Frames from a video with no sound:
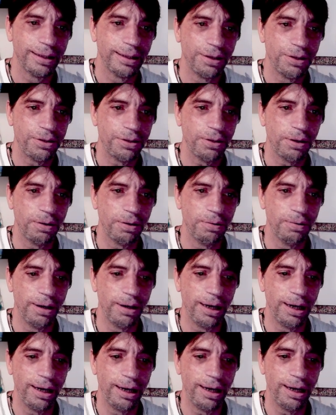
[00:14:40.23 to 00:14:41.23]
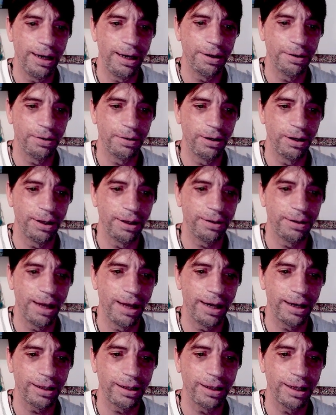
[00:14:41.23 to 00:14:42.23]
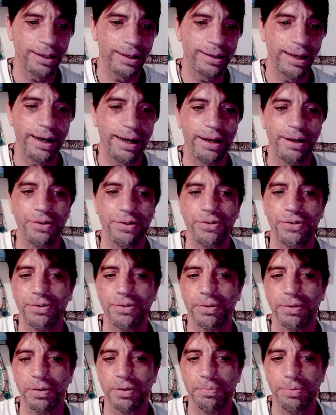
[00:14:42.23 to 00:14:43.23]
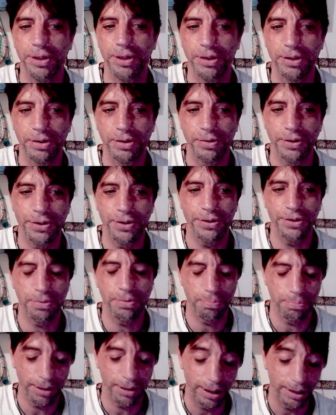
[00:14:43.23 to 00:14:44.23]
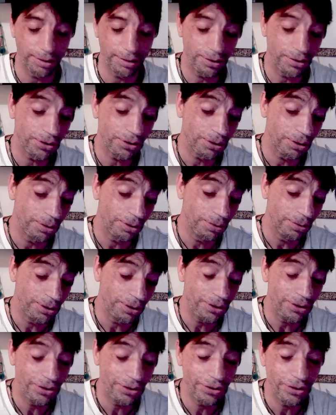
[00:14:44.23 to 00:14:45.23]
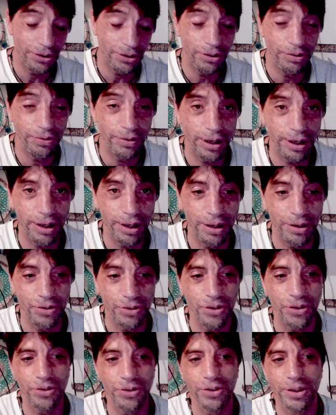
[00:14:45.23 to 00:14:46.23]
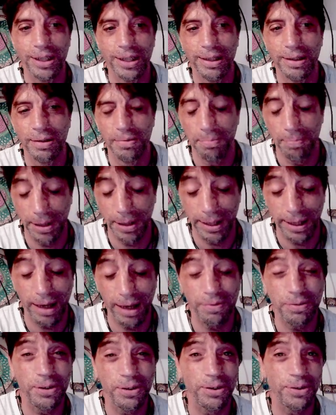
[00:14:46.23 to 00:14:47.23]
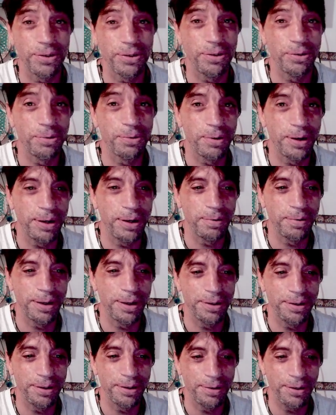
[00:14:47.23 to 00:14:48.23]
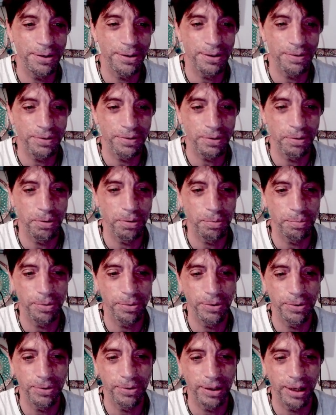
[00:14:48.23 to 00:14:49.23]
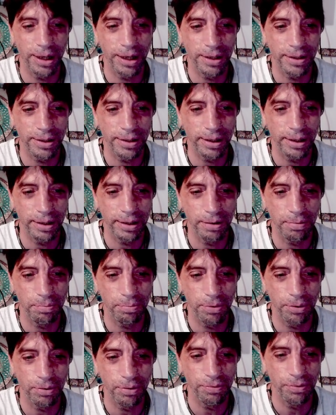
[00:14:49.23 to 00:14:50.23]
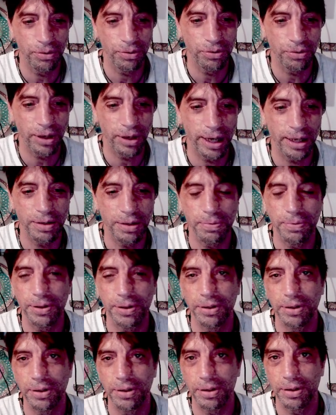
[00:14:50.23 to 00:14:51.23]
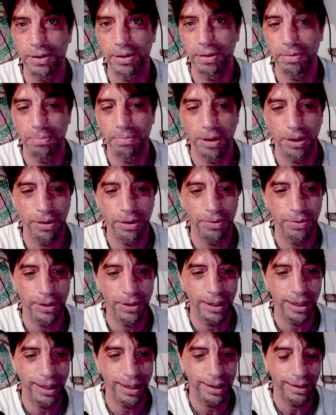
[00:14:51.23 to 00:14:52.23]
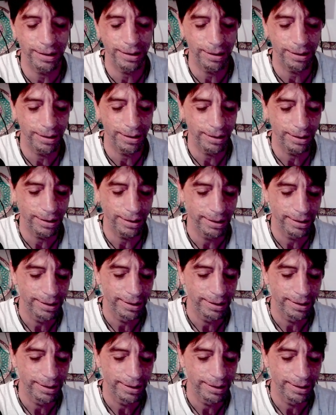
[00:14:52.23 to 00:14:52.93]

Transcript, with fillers: so uh, later on at 9 o'clock that energy is going to be increased but so is the divine energies midheaven it's at 21 degrees of Scorpio there is a beautiful trines with uh, Mercury and uh,